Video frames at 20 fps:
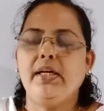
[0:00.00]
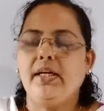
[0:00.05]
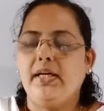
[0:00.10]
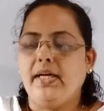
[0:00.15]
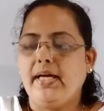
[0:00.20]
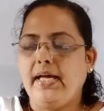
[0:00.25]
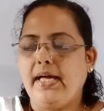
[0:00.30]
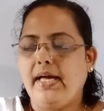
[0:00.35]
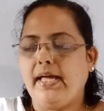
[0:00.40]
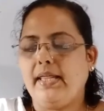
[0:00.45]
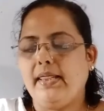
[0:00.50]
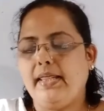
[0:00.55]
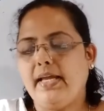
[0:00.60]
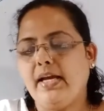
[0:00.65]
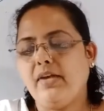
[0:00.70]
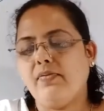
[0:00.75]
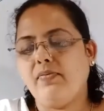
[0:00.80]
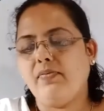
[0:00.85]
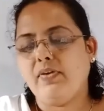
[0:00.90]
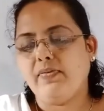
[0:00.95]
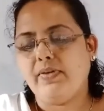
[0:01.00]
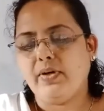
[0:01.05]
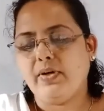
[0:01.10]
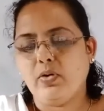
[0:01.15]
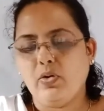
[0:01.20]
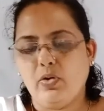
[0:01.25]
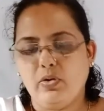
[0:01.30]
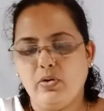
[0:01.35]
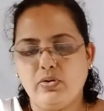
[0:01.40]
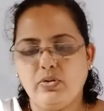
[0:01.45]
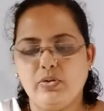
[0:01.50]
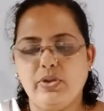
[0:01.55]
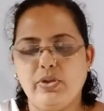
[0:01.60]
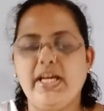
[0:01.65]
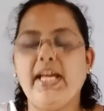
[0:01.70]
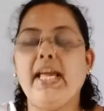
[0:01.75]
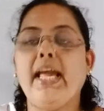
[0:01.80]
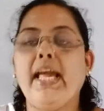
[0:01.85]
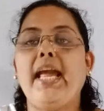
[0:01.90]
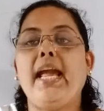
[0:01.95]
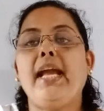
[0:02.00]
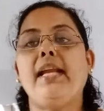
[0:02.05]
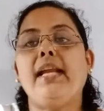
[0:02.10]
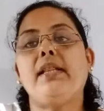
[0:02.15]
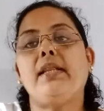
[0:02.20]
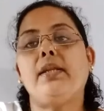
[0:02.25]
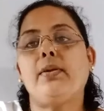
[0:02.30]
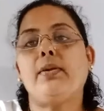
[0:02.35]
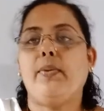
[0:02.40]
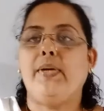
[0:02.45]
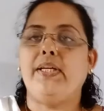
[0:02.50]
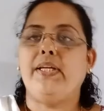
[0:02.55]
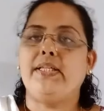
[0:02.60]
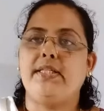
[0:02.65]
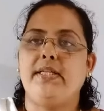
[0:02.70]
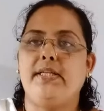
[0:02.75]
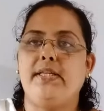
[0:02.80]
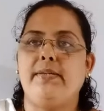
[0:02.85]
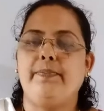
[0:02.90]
And then we will go to the eighth question.